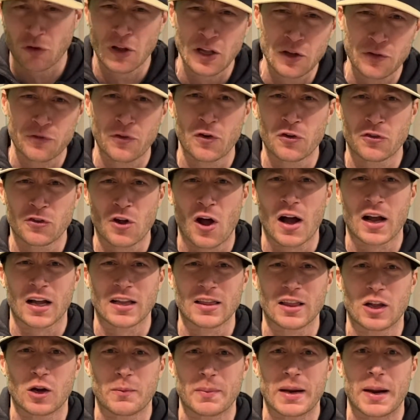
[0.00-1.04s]
let's first talk
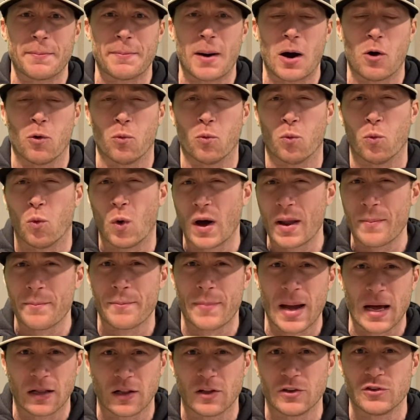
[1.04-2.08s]
a little bit about
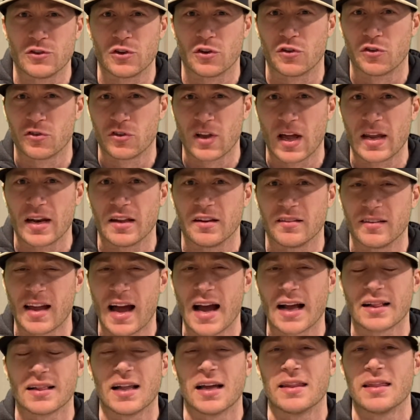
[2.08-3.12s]
what Bellinger said
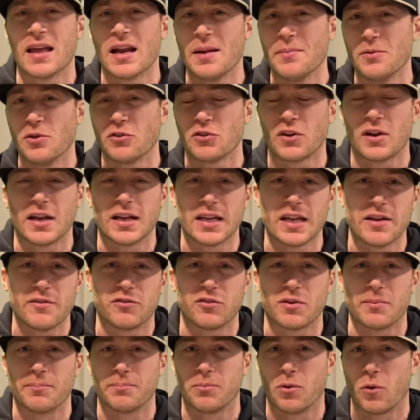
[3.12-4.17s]
exactly, and then I'm just going to give
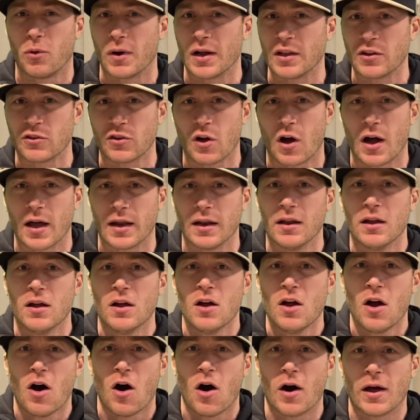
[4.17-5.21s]
some points on
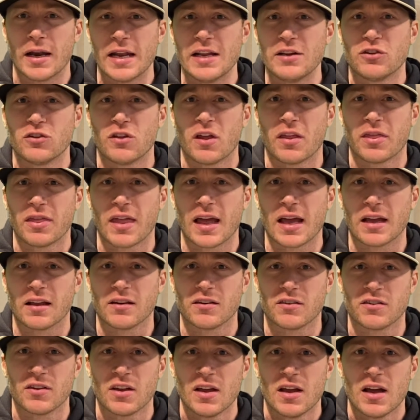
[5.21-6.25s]
each of the
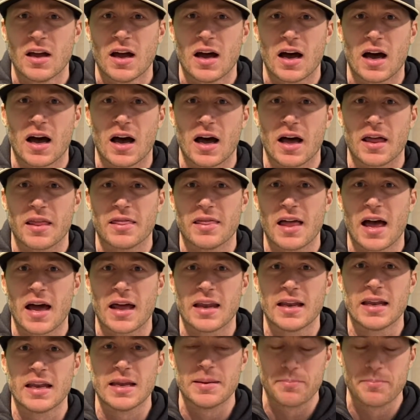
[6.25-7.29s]
things that he